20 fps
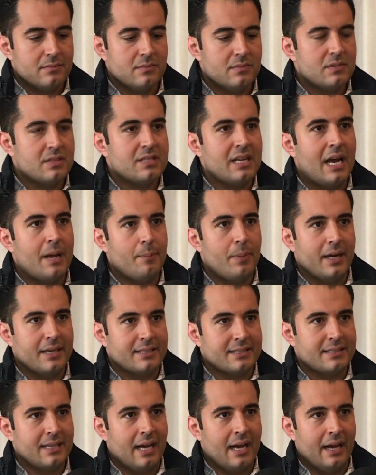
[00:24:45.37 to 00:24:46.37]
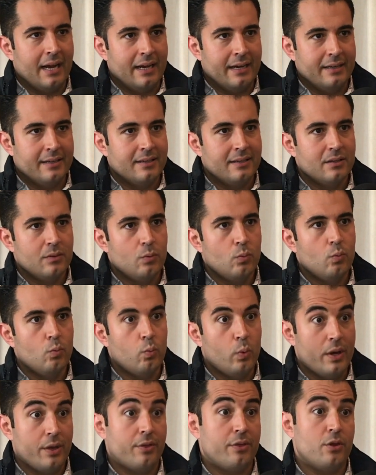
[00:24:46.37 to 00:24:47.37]
side by side
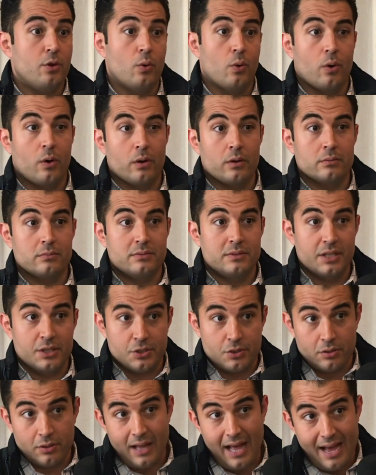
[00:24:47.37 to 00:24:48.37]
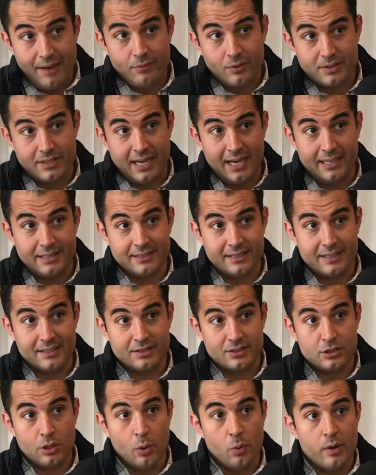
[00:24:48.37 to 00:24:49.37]
with your digital advertising.
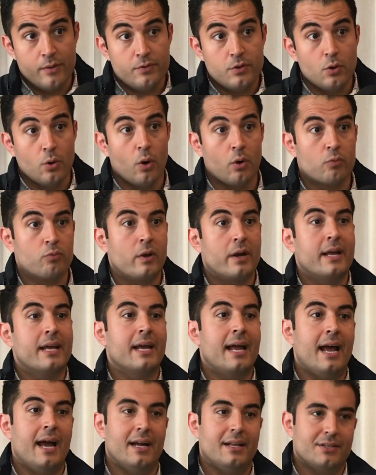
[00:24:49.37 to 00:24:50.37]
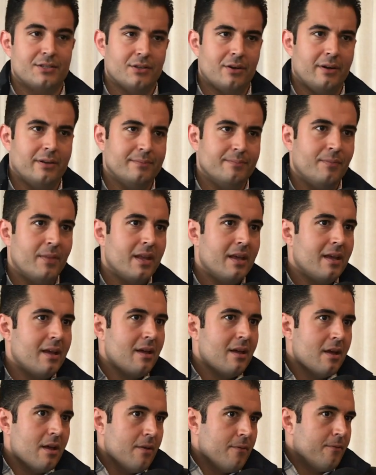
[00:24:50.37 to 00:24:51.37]
So if you're running ads on
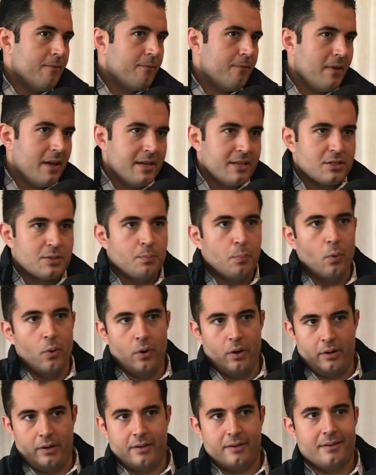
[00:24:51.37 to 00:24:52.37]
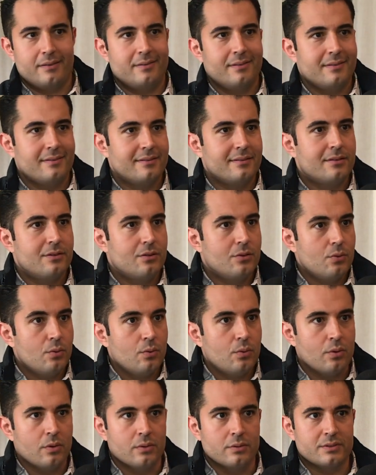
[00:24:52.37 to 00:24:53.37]
Facebook,
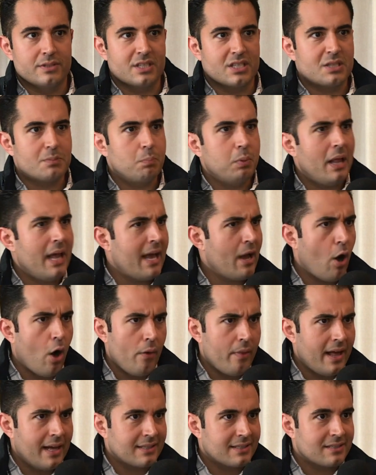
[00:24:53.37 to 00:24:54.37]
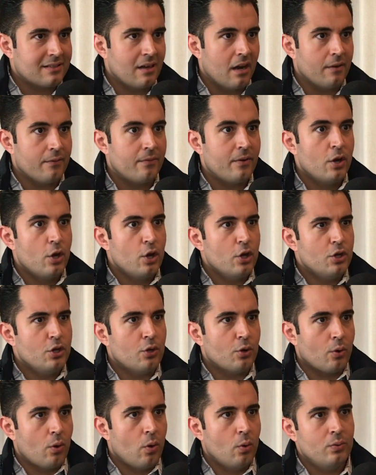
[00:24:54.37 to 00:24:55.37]
Google, display, all that stuff,
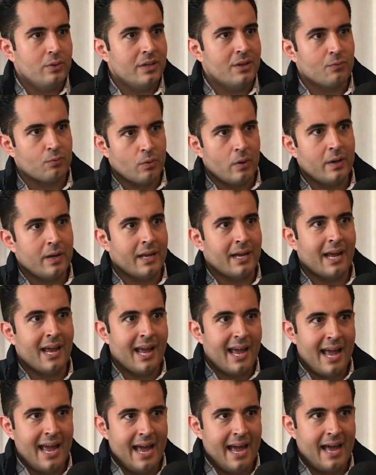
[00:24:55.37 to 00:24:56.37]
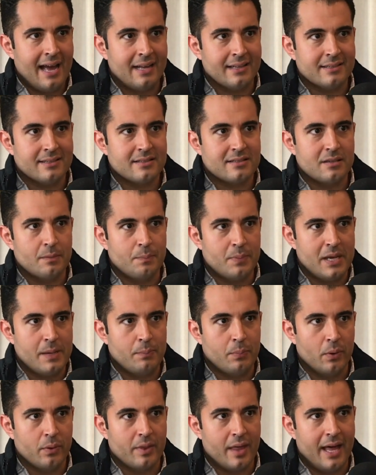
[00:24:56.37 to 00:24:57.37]
you're only running ads to
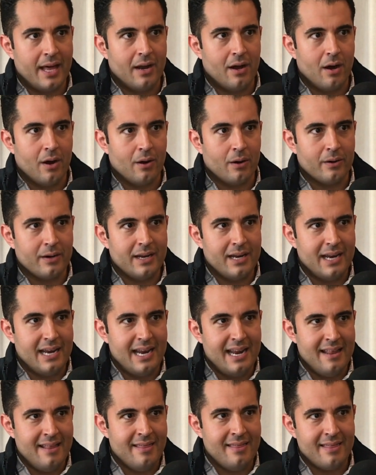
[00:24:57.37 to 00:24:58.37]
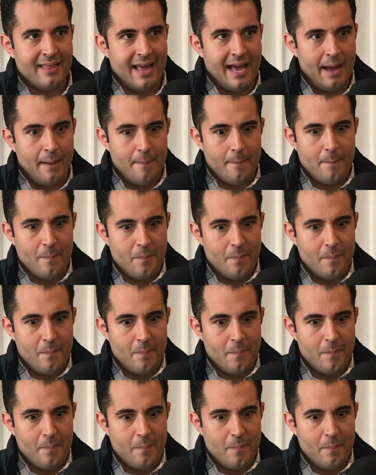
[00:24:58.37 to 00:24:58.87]
people that are in that